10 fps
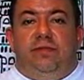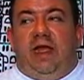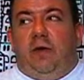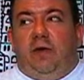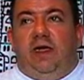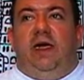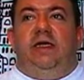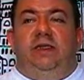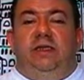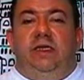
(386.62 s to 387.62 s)
That way I
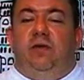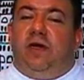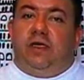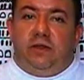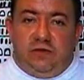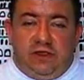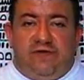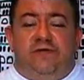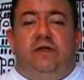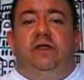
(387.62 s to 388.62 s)
can see what I can do
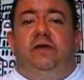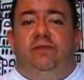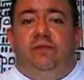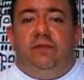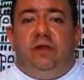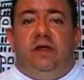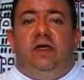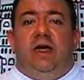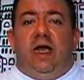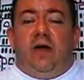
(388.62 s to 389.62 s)
differently.
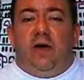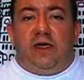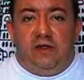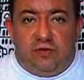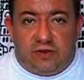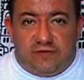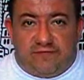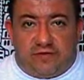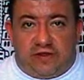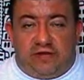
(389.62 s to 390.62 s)
How I can do it
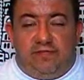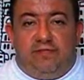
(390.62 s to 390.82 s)
differently.